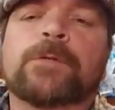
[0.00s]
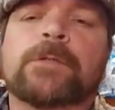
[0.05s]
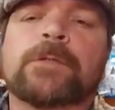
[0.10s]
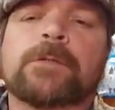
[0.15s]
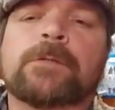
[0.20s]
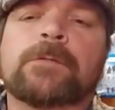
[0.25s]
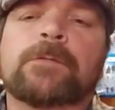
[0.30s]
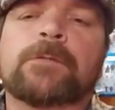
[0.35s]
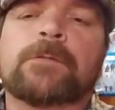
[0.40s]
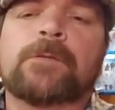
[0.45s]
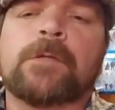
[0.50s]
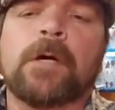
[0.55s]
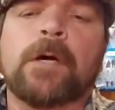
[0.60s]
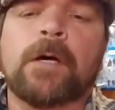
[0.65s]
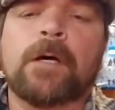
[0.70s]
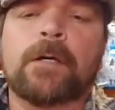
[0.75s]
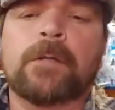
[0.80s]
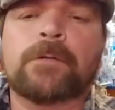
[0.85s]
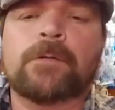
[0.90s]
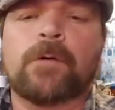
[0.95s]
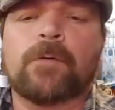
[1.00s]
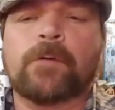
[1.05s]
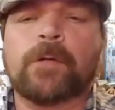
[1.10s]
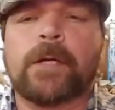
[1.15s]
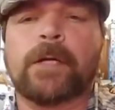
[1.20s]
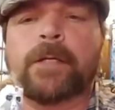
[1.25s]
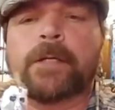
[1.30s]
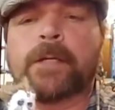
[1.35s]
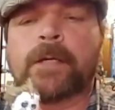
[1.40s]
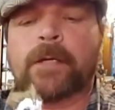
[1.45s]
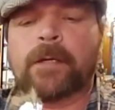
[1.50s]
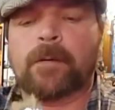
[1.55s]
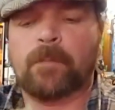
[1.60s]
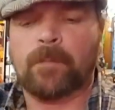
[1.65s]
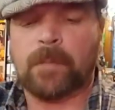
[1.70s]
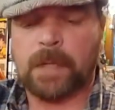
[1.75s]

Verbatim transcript: was a uh, donated to him